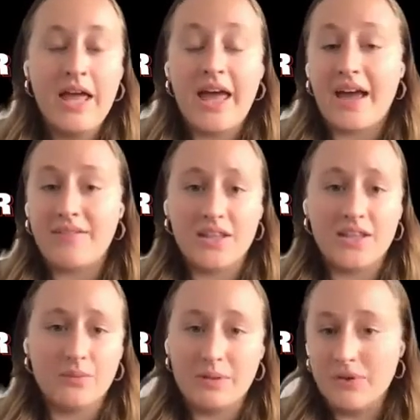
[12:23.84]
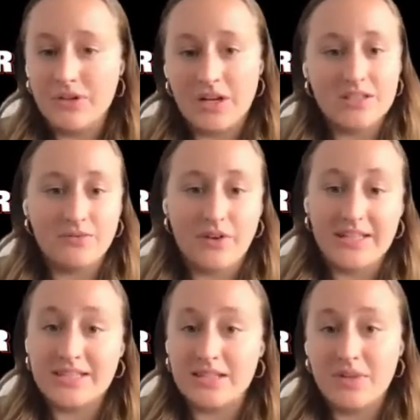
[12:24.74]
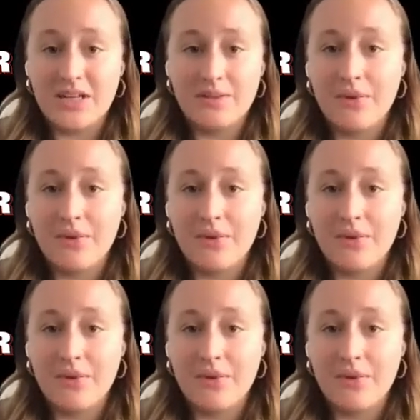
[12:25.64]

having their reproductive rights limited,